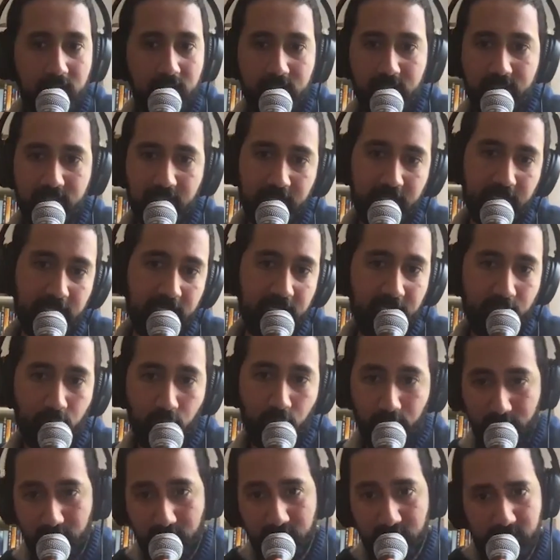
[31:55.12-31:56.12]
suddenly
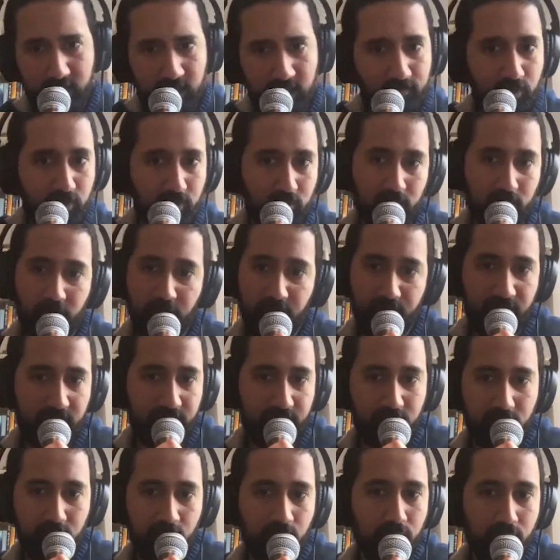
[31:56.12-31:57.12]
opened it up to a lot of
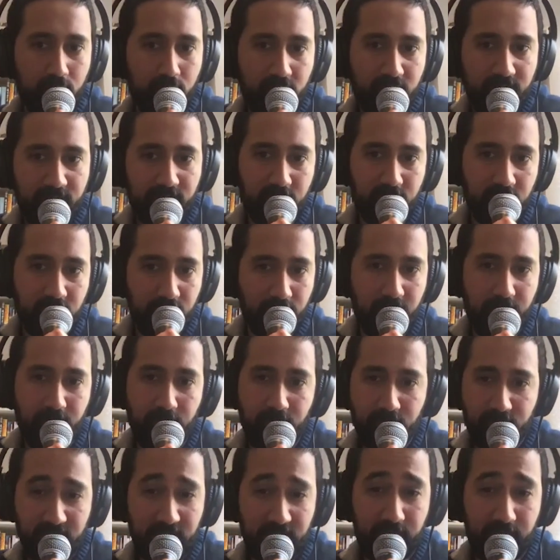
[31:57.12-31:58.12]
people who wouldn't have heard my
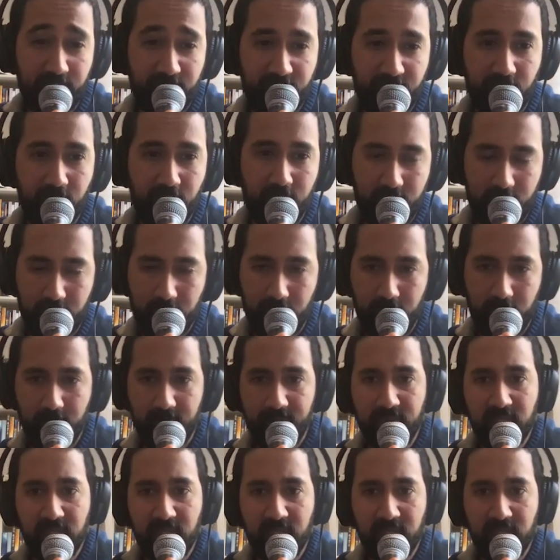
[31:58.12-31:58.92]
music before, you know?